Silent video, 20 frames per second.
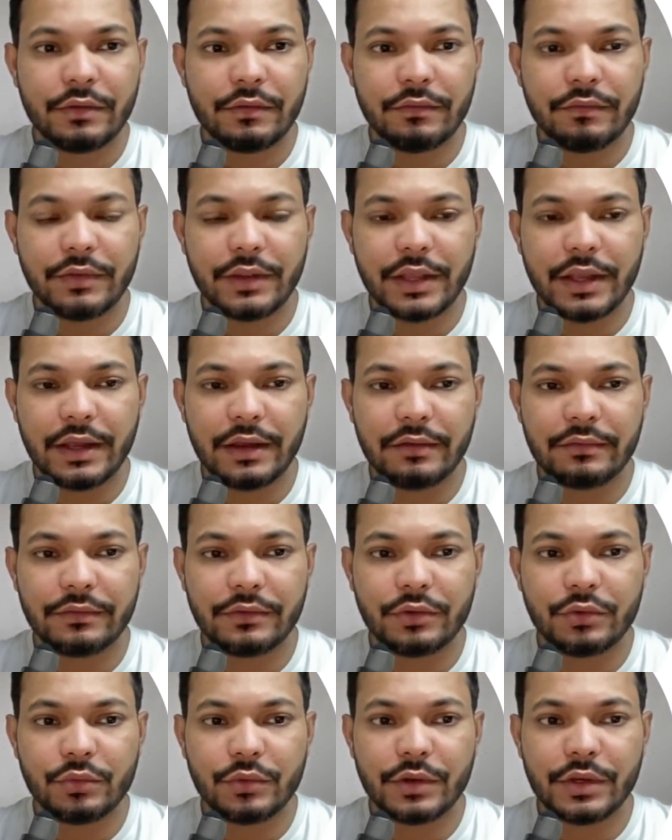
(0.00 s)
We have
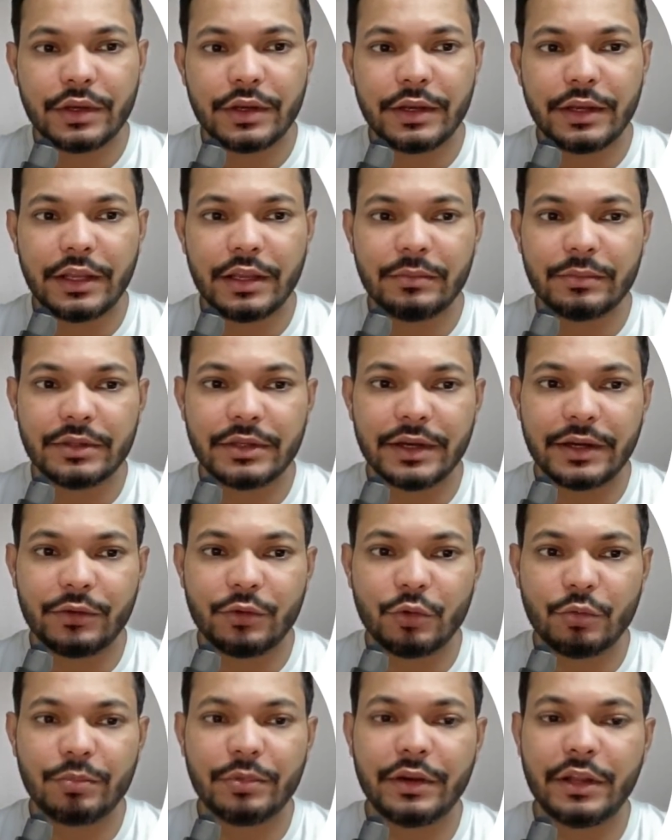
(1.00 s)
to name the ad
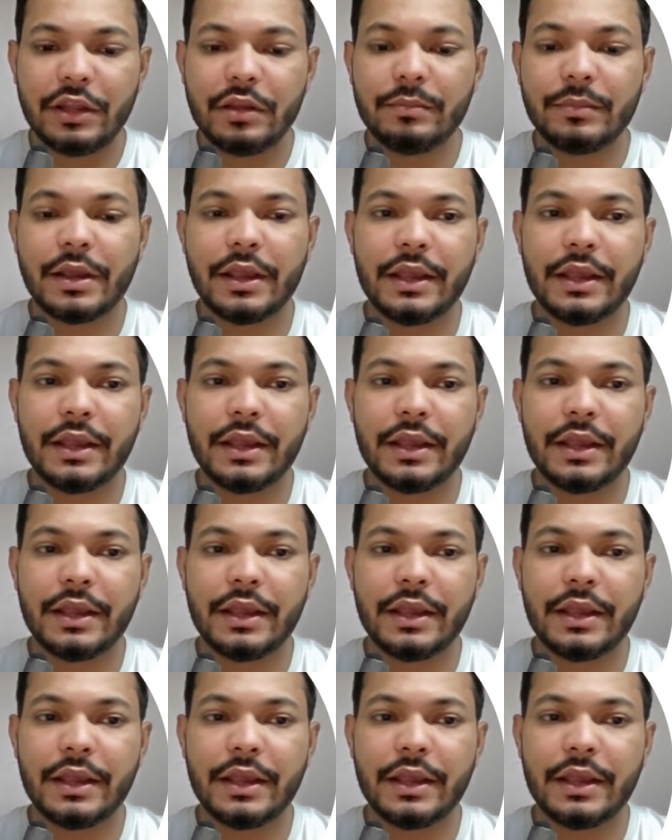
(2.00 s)
group name